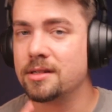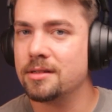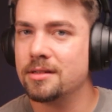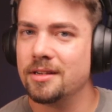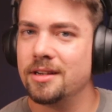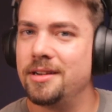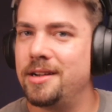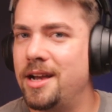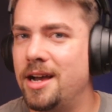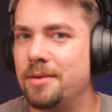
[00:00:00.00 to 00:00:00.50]

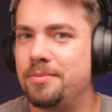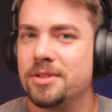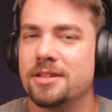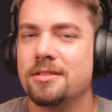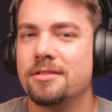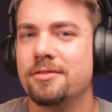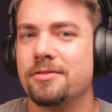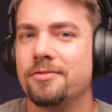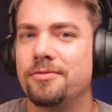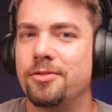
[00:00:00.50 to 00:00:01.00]
an app
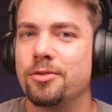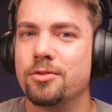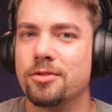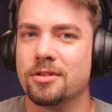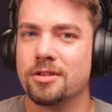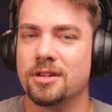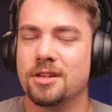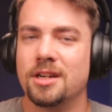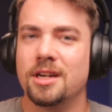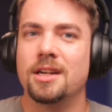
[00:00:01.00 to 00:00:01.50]

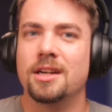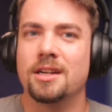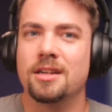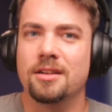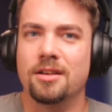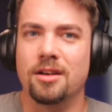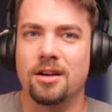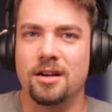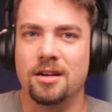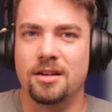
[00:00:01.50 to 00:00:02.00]
for
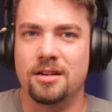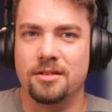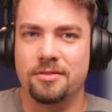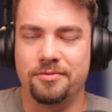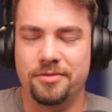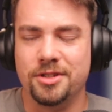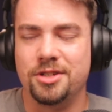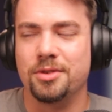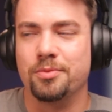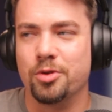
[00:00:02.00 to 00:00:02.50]
uh,
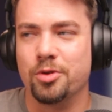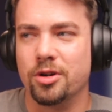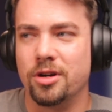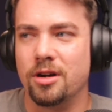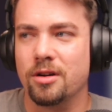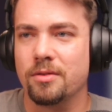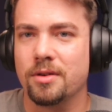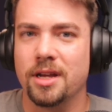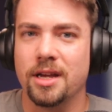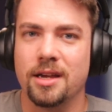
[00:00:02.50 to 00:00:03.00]
Vision
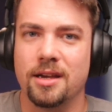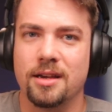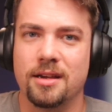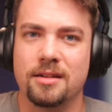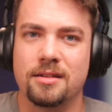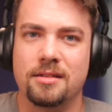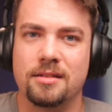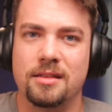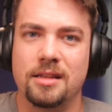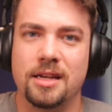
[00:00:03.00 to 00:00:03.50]
Pro?
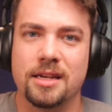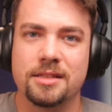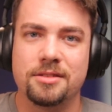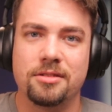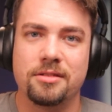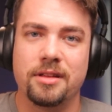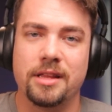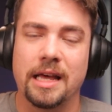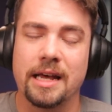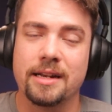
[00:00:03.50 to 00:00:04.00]
And the answer
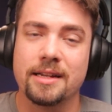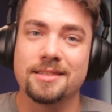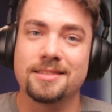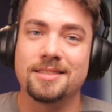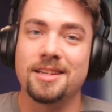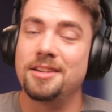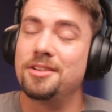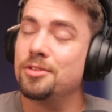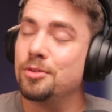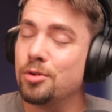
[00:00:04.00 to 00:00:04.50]
to that is
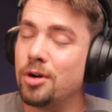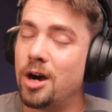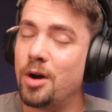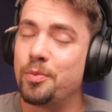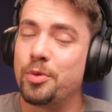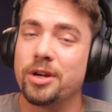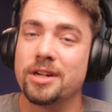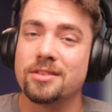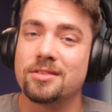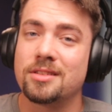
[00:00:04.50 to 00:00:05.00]
a new
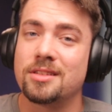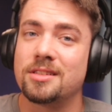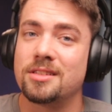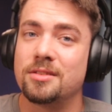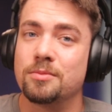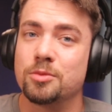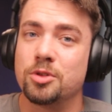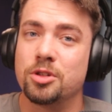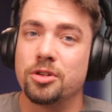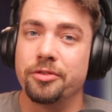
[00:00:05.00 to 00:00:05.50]
operating
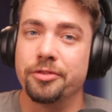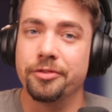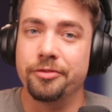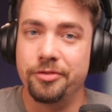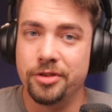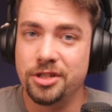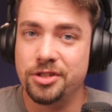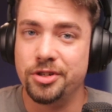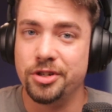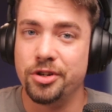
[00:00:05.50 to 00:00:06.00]
system called
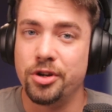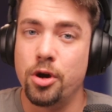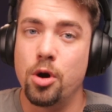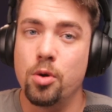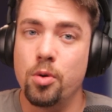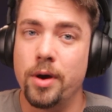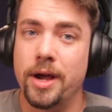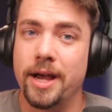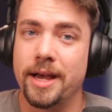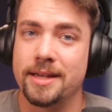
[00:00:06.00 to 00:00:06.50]
vision
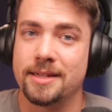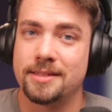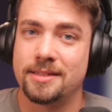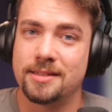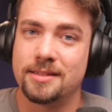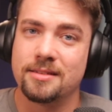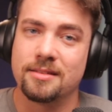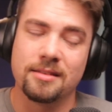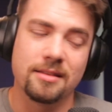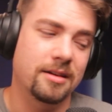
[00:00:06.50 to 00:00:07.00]
O
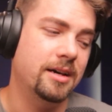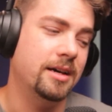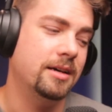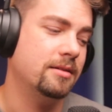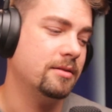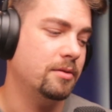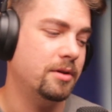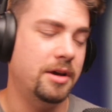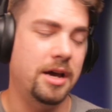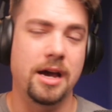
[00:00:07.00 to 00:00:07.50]
S that
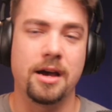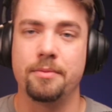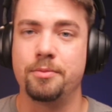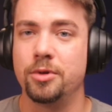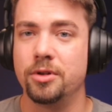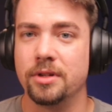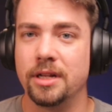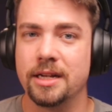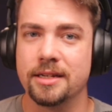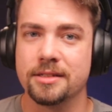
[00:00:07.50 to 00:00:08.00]

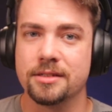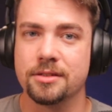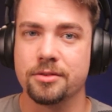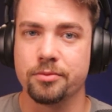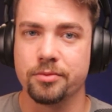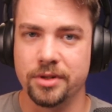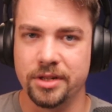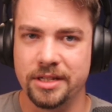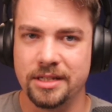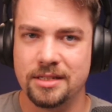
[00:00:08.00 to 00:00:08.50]
Apple has
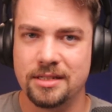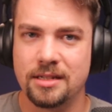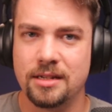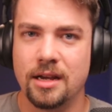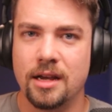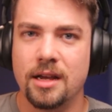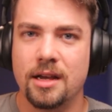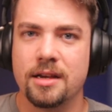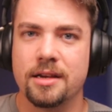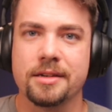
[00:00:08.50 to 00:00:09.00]
released.
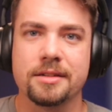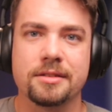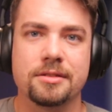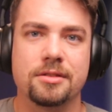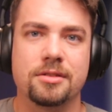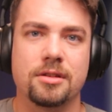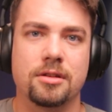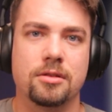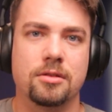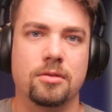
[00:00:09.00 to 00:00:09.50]
And
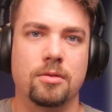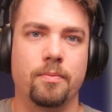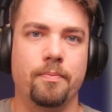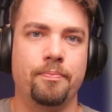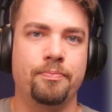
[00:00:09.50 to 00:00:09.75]
so